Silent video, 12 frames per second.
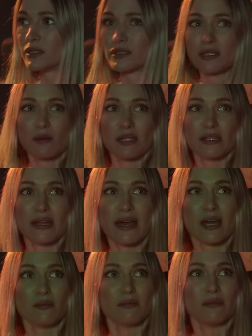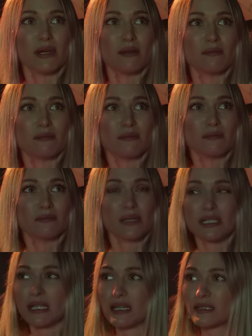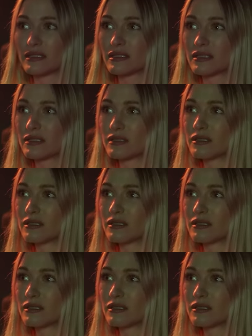And Carrie just so happens to have some quartz back in